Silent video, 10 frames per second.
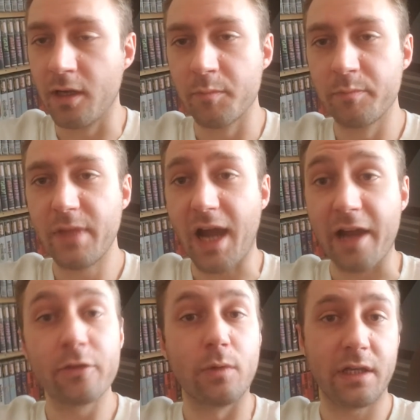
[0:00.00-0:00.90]

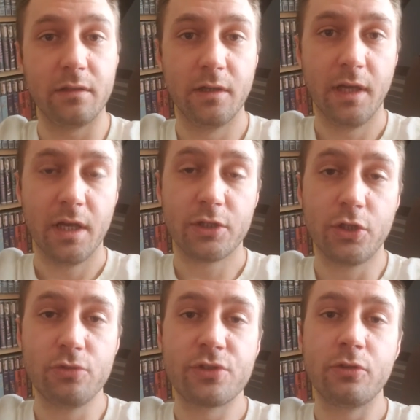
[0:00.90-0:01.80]
either way,
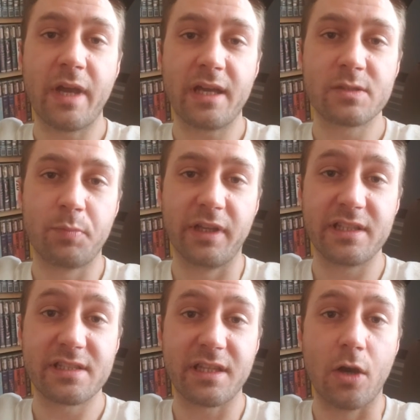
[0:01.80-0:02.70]
YouTube has
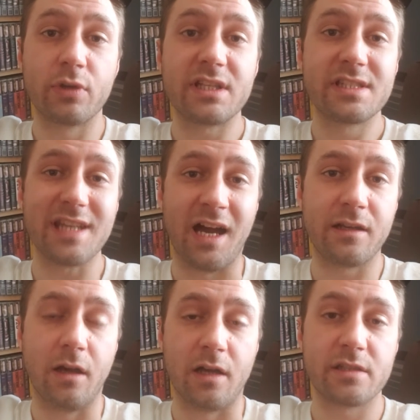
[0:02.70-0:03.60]
placed the onus
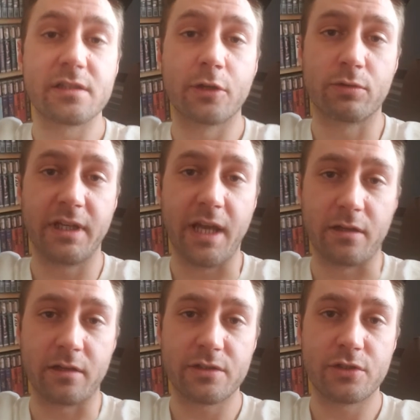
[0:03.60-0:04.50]
on us, the
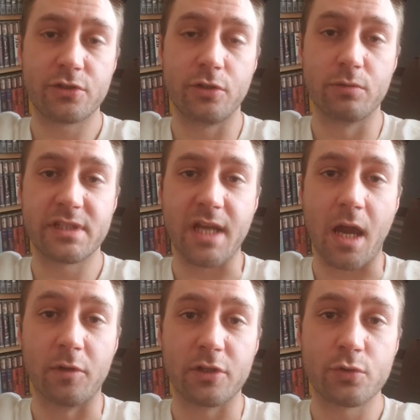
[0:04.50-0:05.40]
creators, to
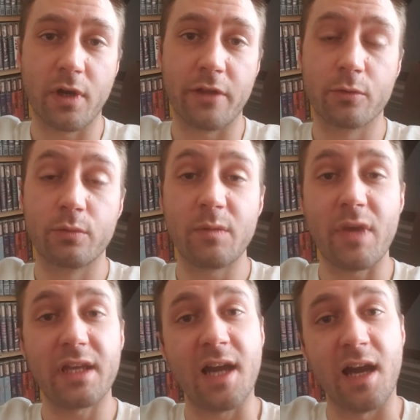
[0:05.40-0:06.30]
establish whether
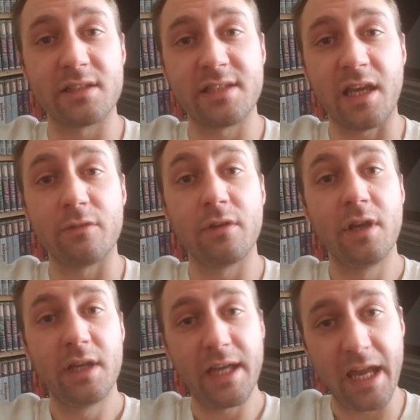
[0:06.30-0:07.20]
we make
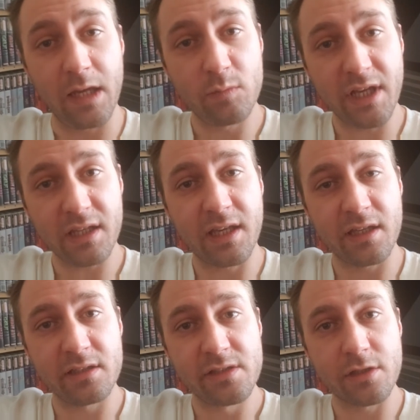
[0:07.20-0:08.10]
content aimed
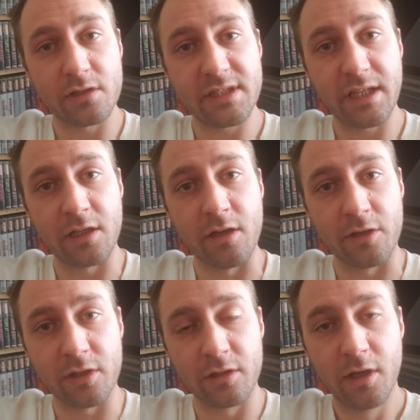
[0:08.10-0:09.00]
at kids
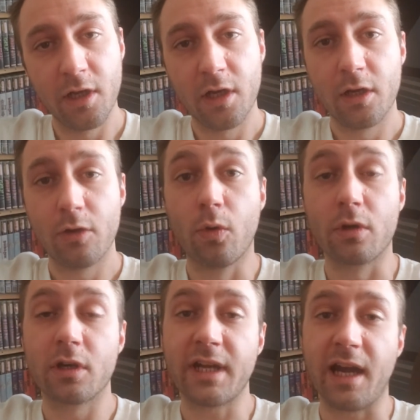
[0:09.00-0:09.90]
13 and under,
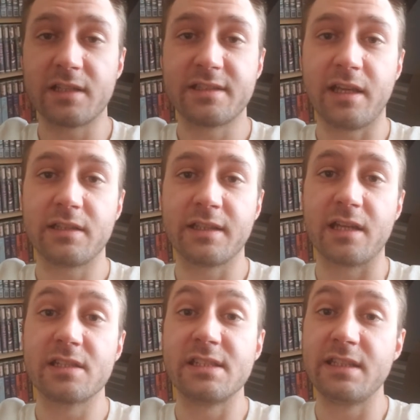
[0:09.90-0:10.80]
or
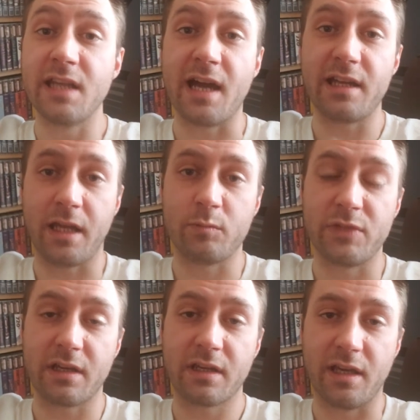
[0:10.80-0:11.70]
content that is not
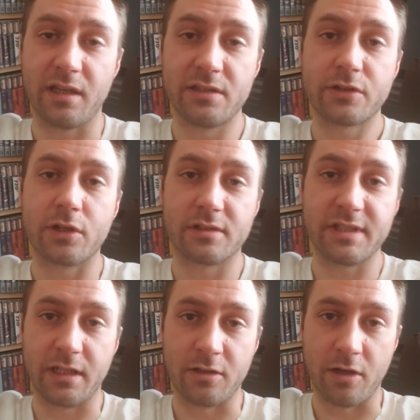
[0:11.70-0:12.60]
aimed at kids
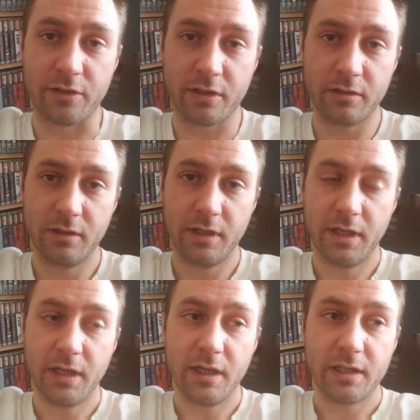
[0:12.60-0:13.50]
13 and under.